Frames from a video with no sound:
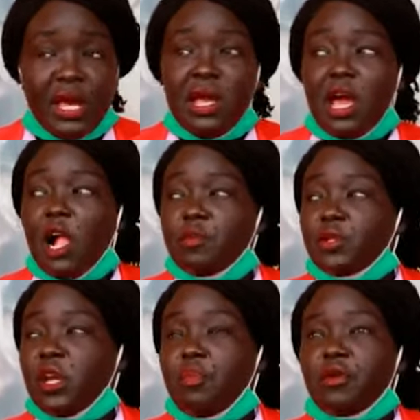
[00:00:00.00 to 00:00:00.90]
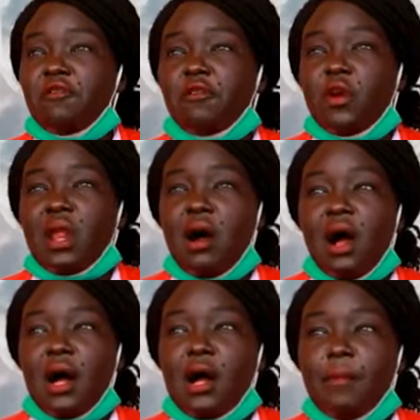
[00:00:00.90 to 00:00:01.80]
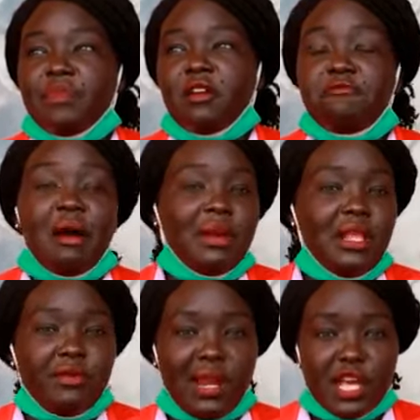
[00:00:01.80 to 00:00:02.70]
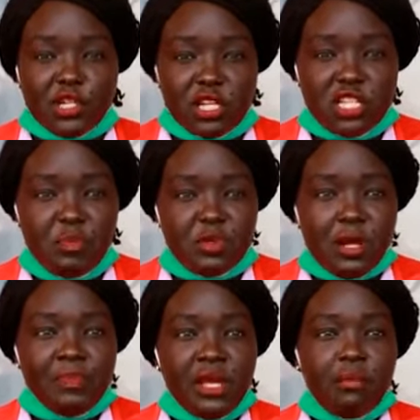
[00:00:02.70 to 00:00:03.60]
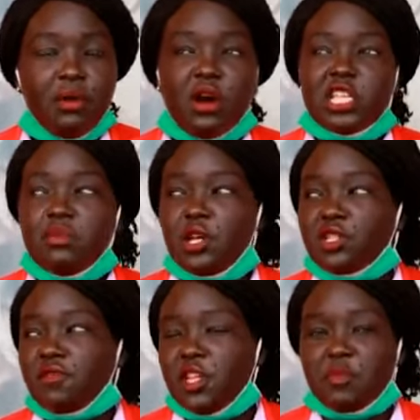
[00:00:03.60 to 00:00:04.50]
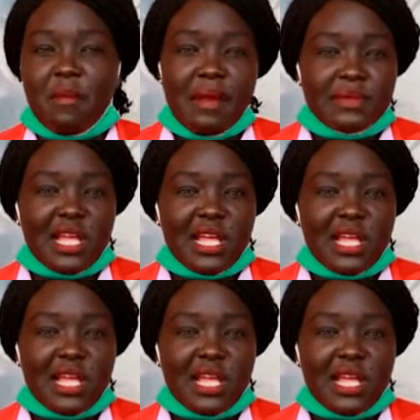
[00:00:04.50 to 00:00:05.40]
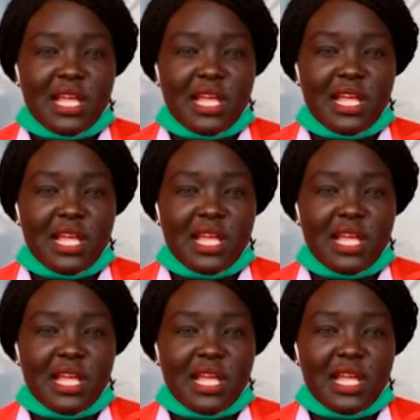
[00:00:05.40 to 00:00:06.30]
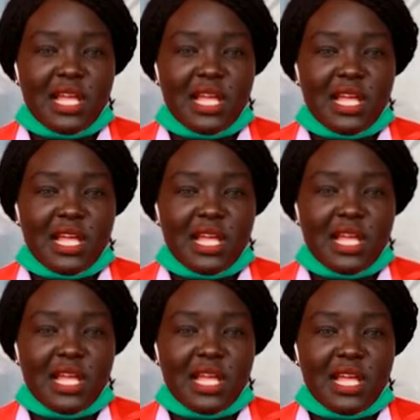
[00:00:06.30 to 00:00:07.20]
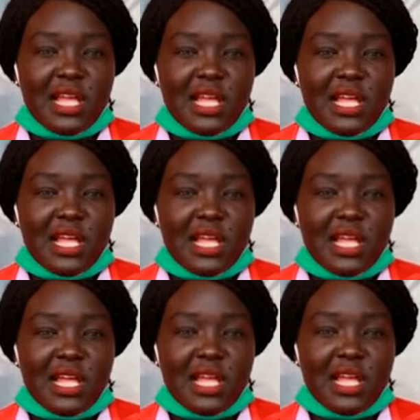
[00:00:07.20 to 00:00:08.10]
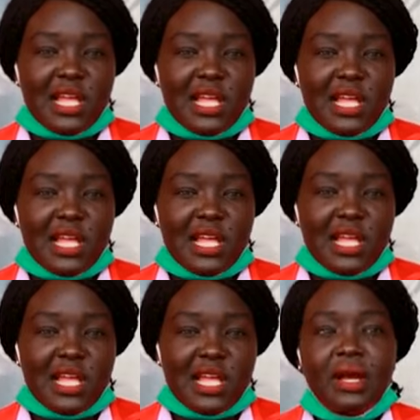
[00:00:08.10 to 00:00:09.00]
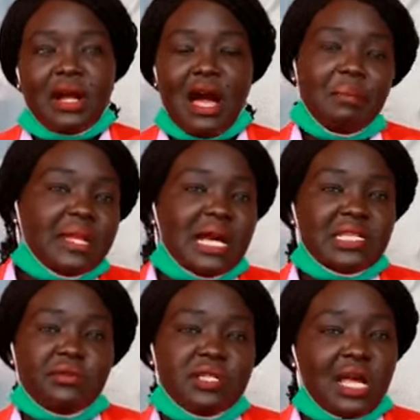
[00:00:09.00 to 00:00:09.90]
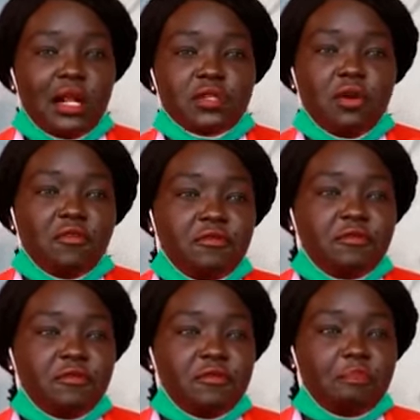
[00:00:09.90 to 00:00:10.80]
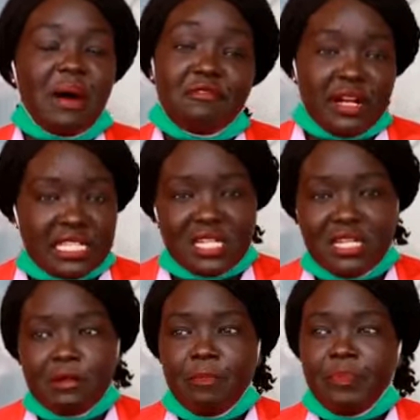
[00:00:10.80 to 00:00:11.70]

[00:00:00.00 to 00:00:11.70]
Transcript: help to improve on our family relationships, because most of these problems that we have in our families, domestic violence and stuff, come in as a result of poverty,